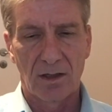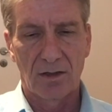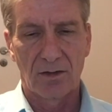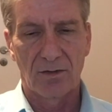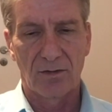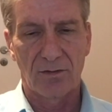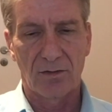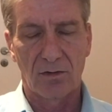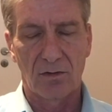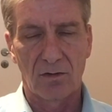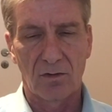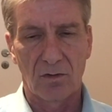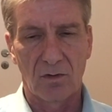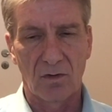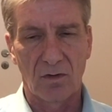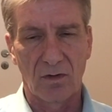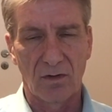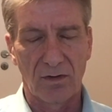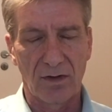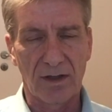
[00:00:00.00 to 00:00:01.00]

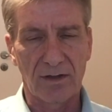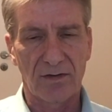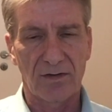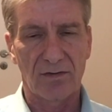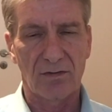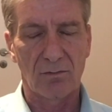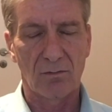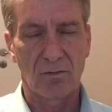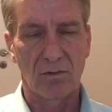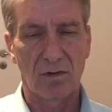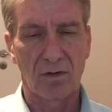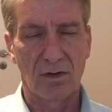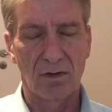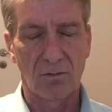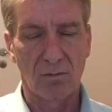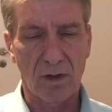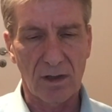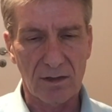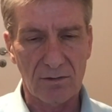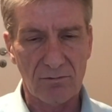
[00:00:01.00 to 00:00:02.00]
So that's
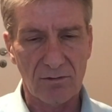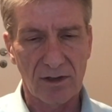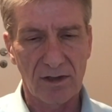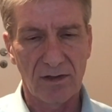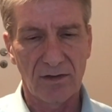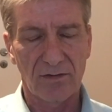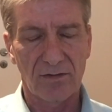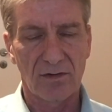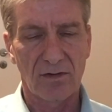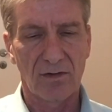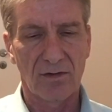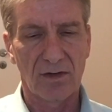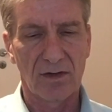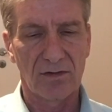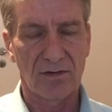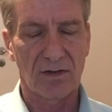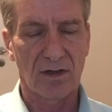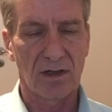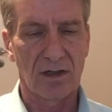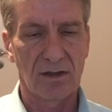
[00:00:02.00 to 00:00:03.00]
one reason
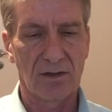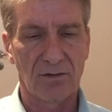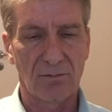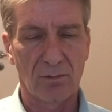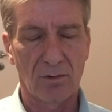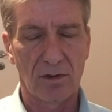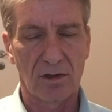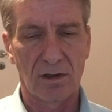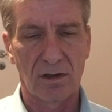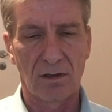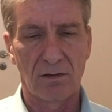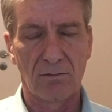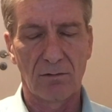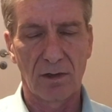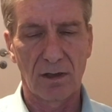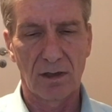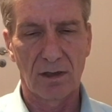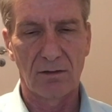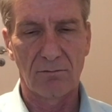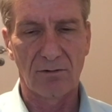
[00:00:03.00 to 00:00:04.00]
these guys were
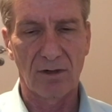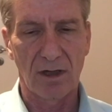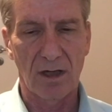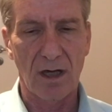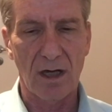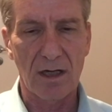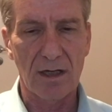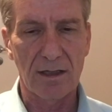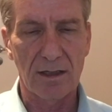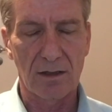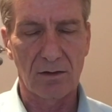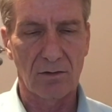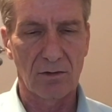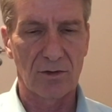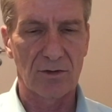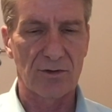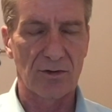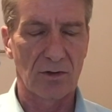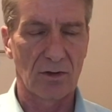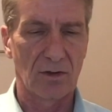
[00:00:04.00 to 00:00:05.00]
relying on
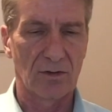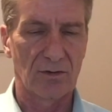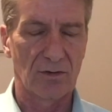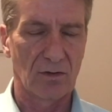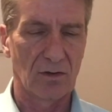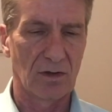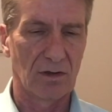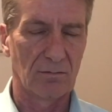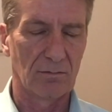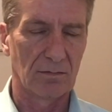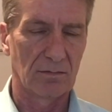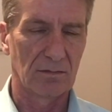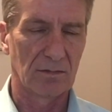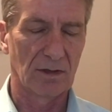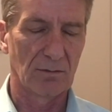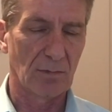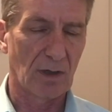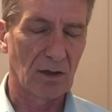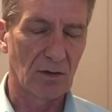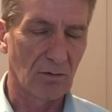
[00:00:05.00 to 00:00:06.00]
short-term,
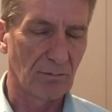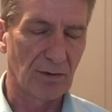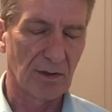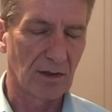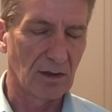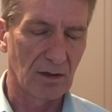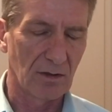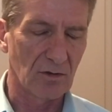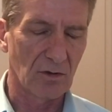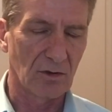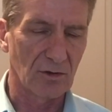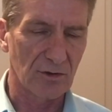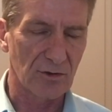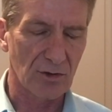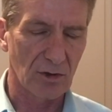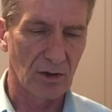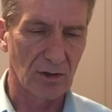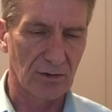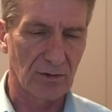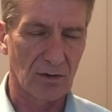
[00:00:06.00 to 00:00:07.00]
in my opinion, on
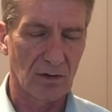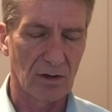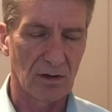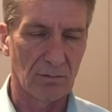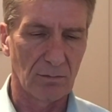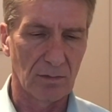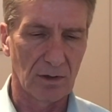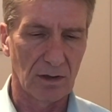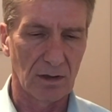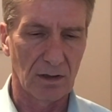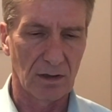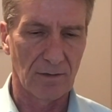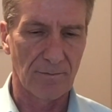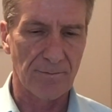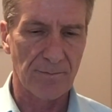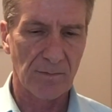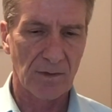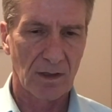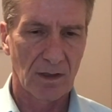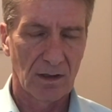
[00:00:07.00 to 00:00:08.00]
short-term
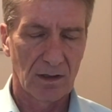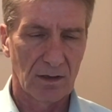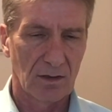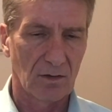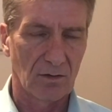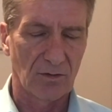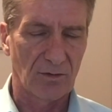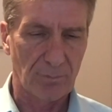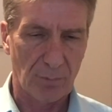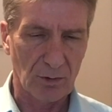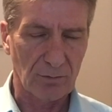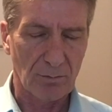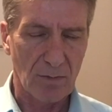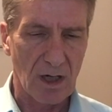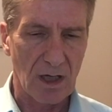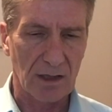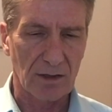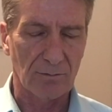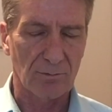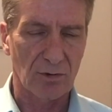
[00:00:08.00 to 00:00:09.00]
or spot
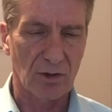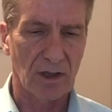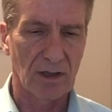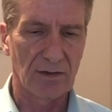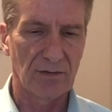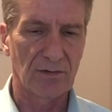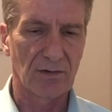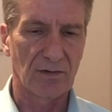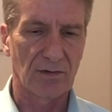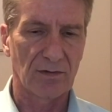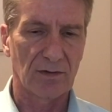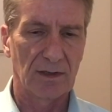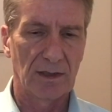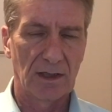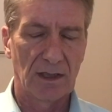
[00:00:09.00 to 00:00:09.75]
market prices.